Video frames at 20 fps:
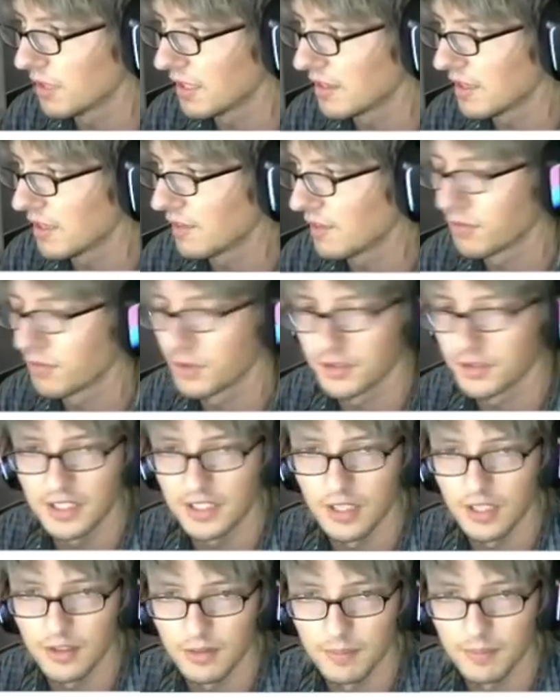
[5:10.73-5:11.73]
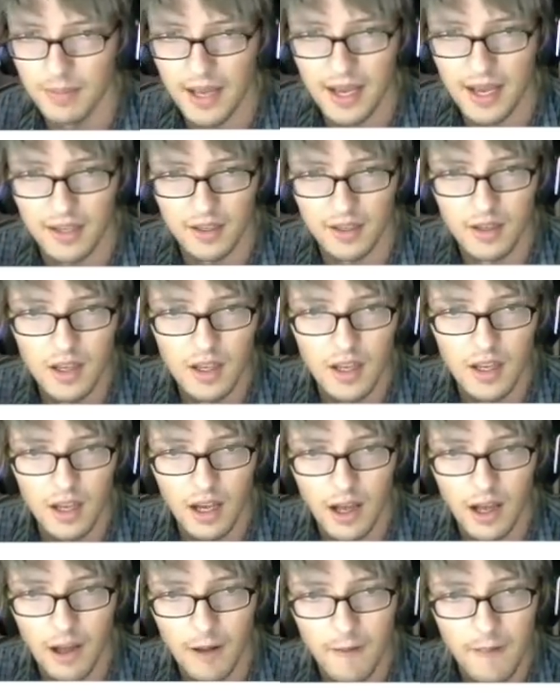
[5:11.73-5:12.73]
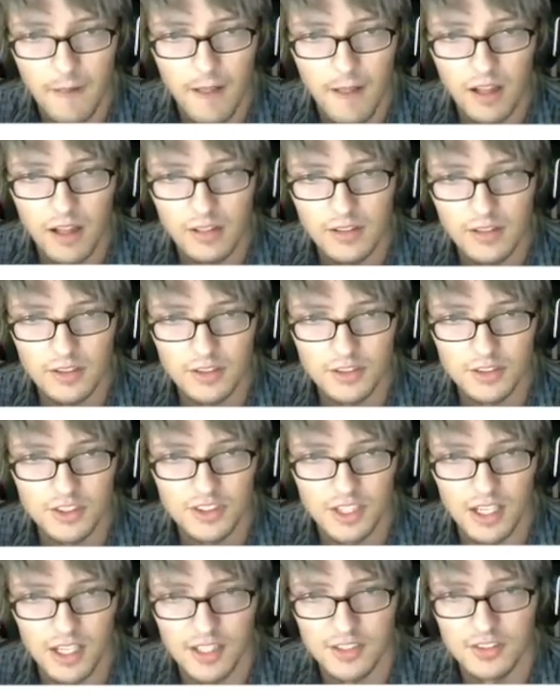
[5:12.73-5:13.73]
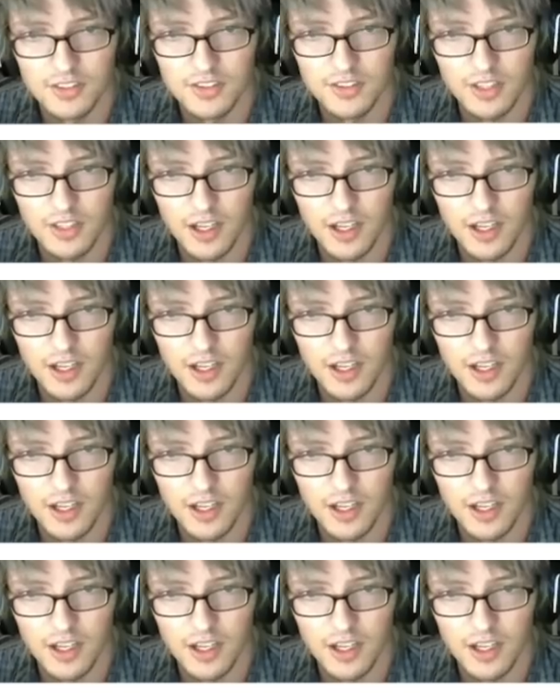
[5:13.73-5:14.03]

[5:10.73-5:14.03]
get that $1,400 back. A little sus,